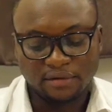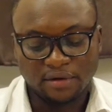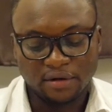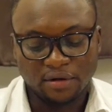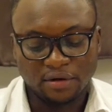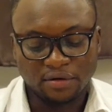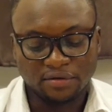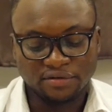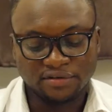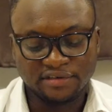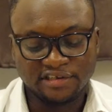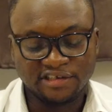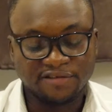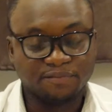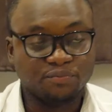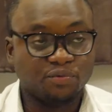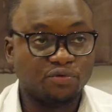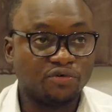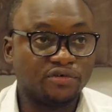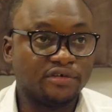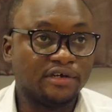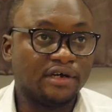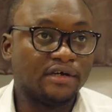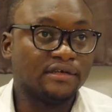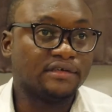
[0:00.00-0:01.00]
All these
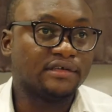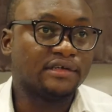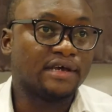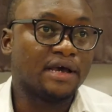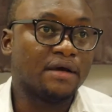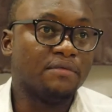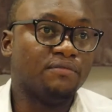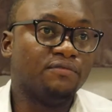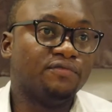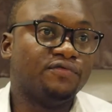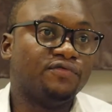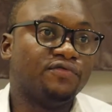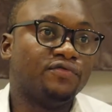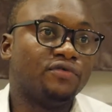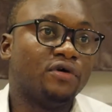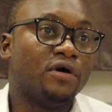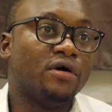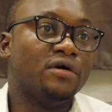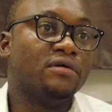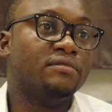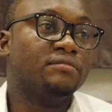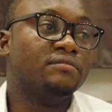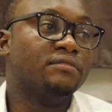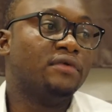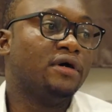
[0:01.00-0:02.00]
products come
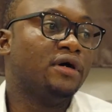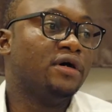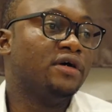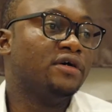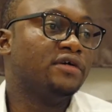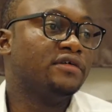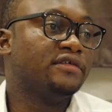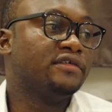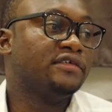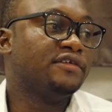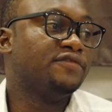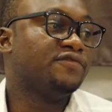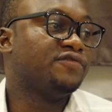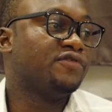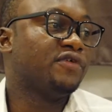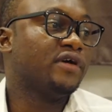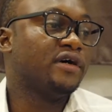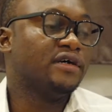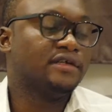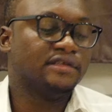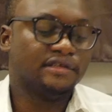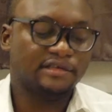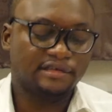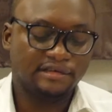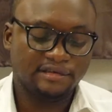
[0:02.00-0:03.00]
from a
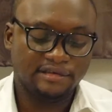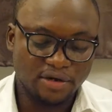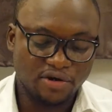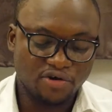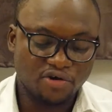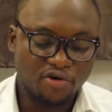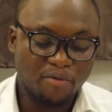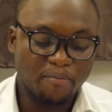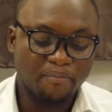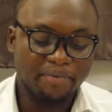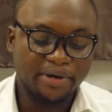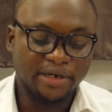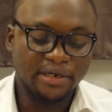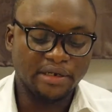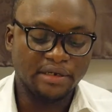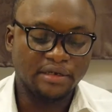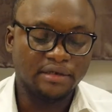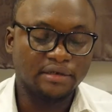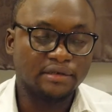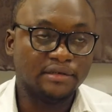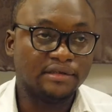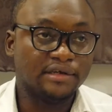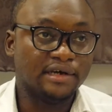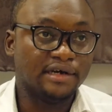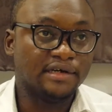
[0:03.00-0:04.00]
different
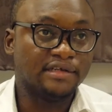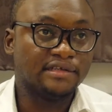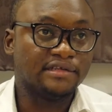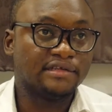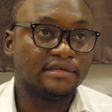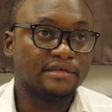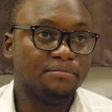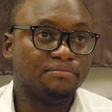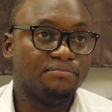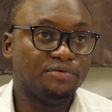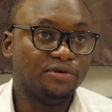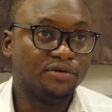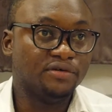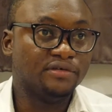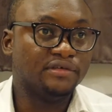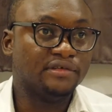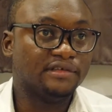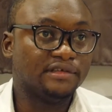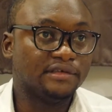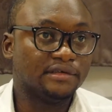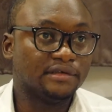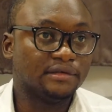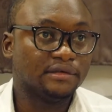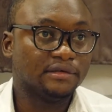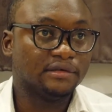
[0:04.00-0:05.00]
company that
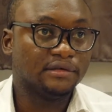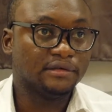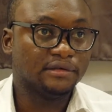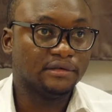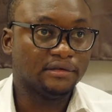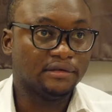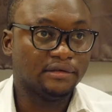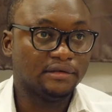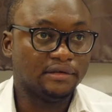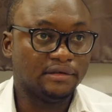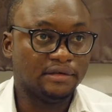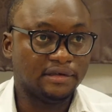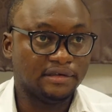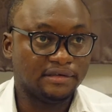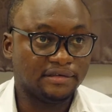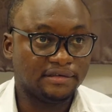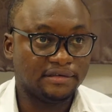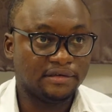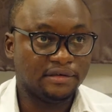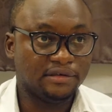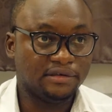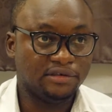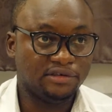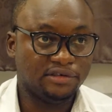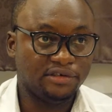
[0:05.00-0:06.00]
build
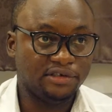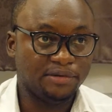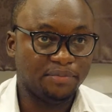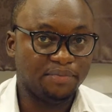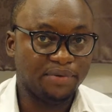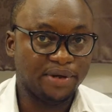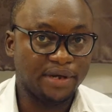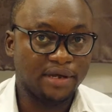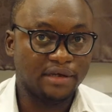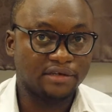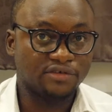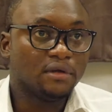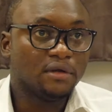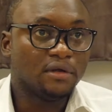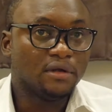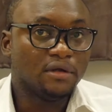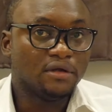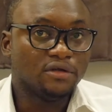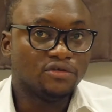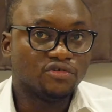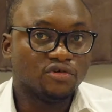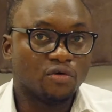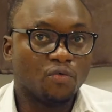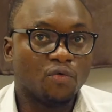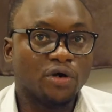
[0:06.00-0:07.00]
this GPS.
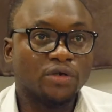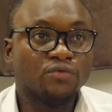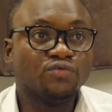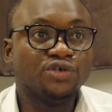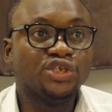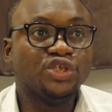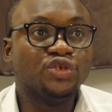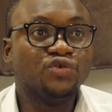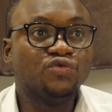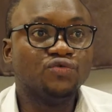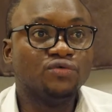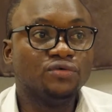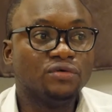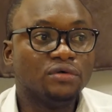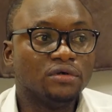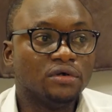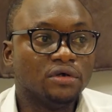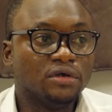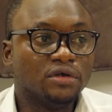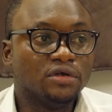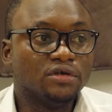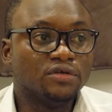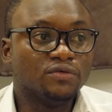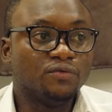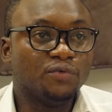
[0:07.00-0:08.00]
So what we do,
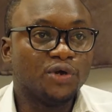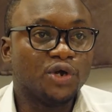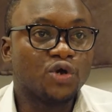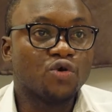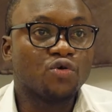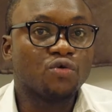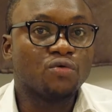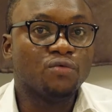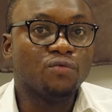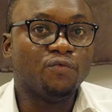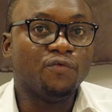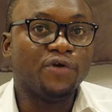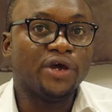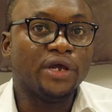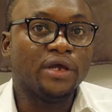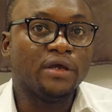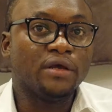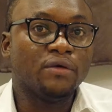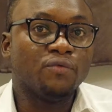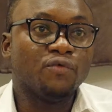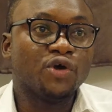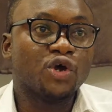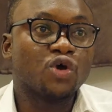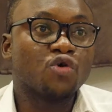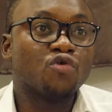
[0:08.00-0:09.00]
we
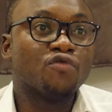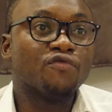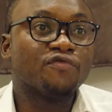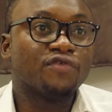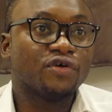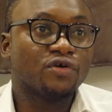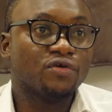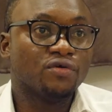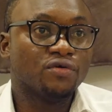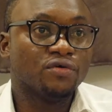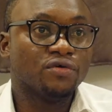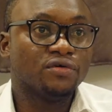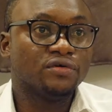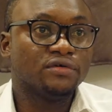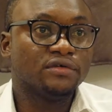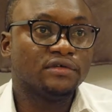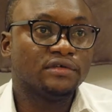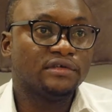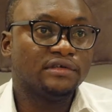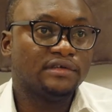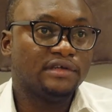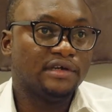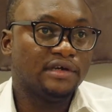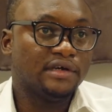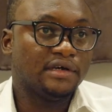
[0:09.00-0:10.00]
configure
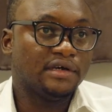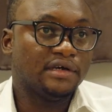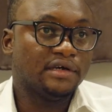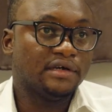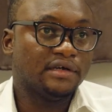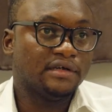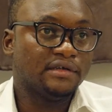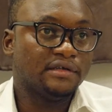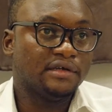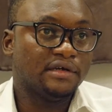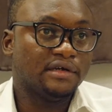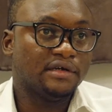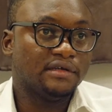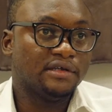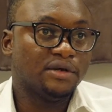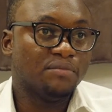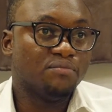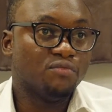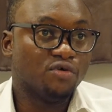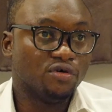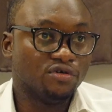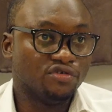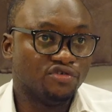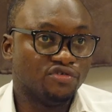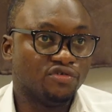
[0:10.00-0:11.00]
the
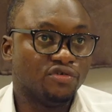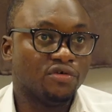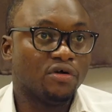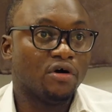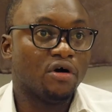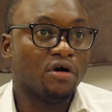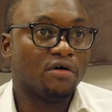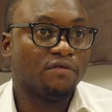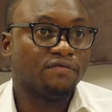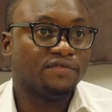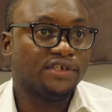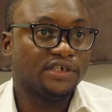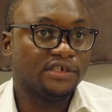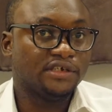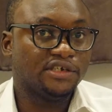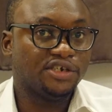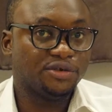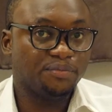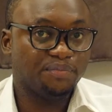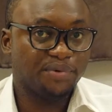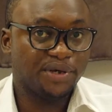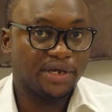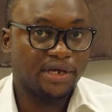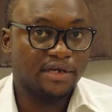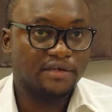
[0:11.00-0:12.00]
module of the
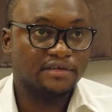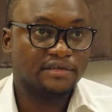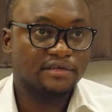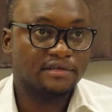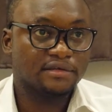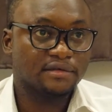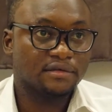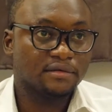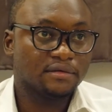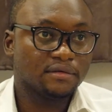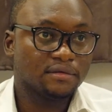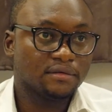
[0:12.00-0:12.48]
GPS.